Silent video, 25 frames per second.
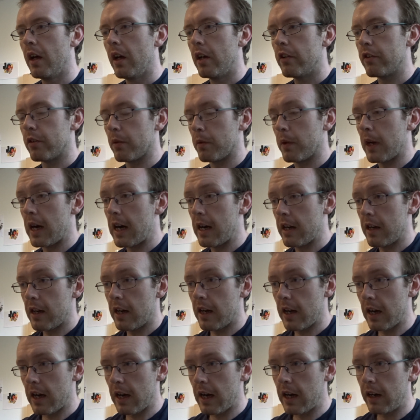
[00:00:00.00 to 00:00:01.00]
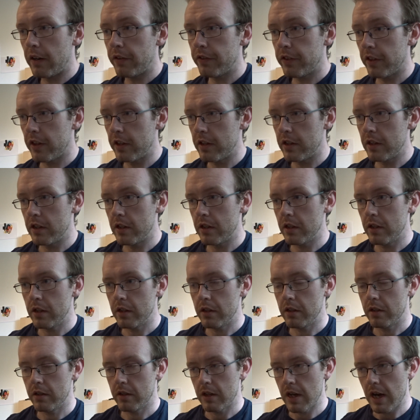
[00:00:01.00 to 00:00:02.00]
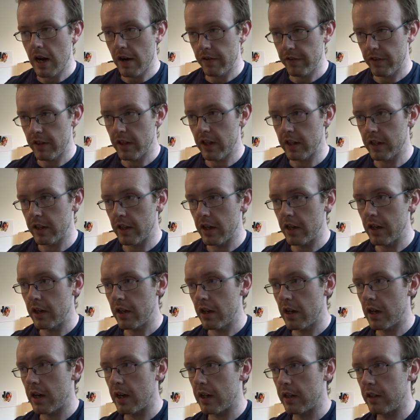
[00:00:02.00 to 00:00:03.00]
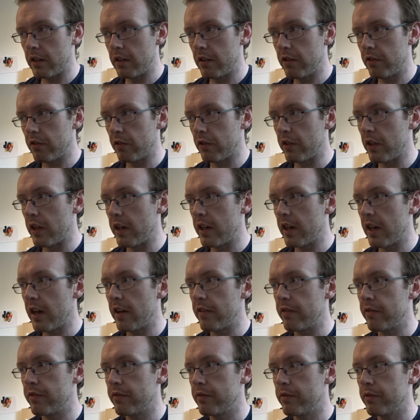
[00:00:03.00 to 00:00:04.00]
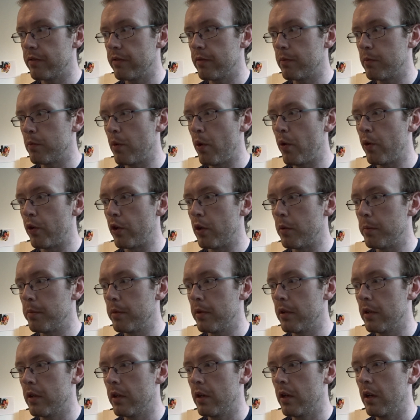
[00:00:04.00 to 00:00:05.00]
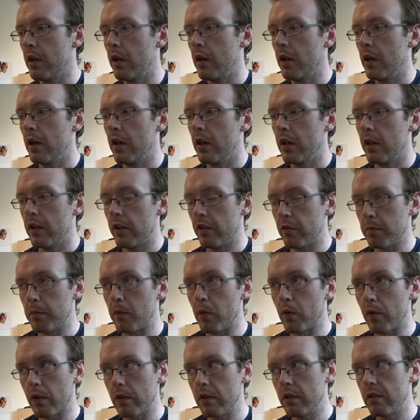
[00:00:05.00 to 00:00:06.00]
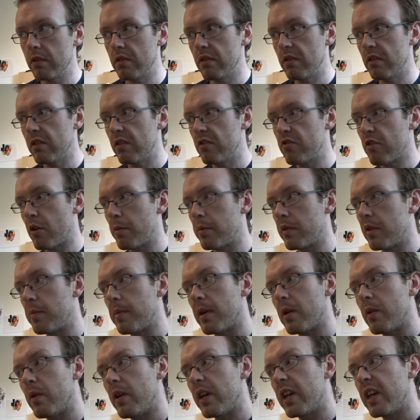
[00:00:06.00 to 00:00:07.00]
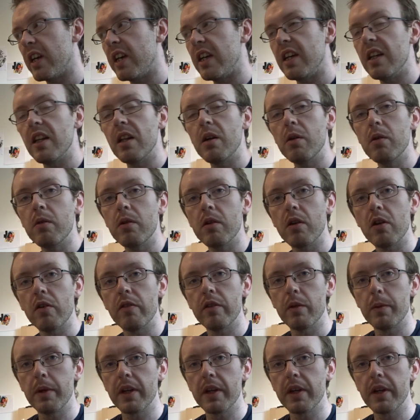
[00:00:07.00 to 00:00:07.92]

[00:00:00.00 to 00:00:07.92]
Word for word: So after that day and Sunday, I've woken up this morning dropping about a kilo over the